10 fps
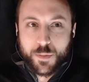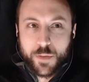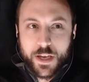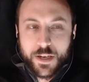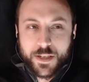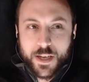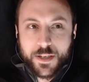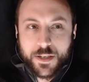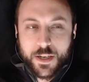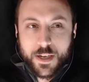to me in a
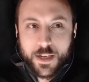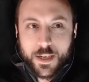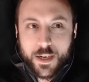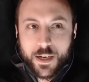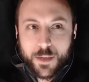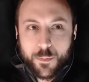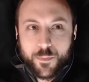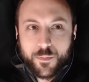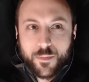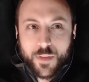sense.
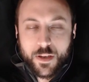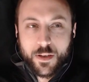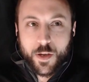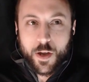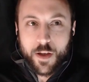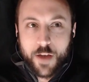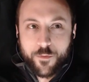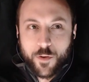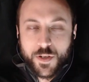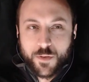You know, I
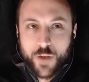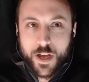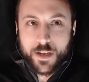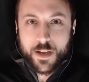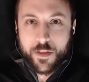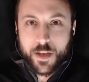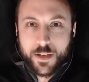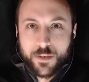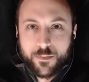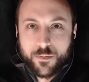first read, I think,
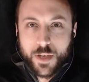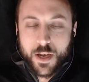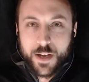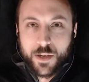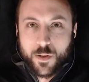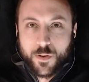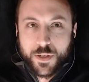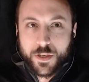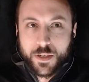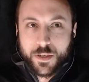The God
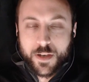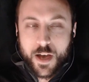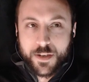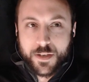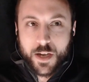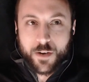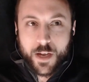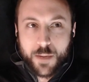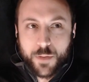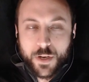Delusion and God Is Not
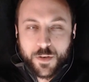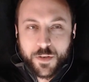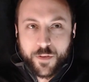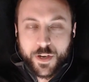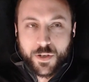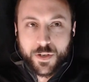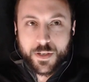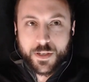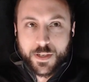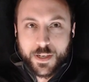Great by Christopher
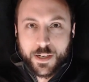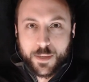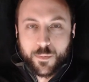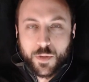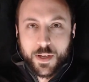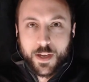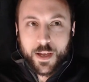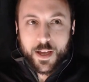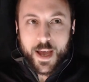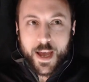Hitchens.
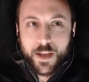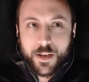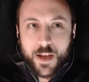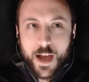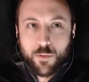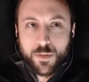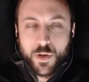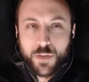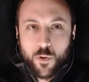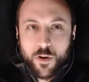And I was
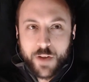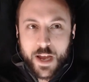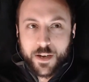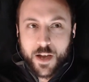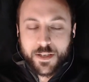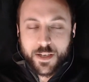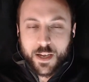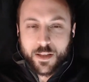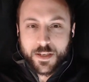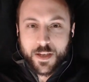much more of an agnostic
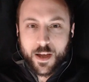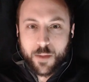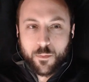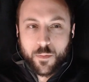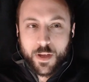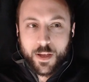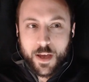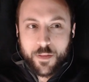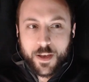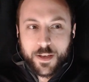at the time.
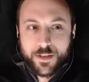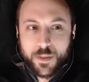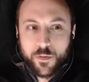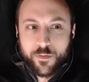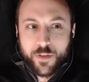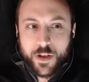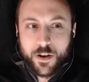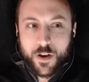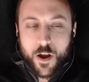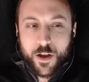I think some of
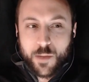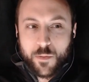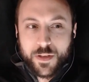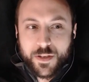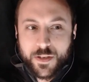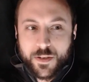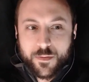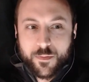their arguments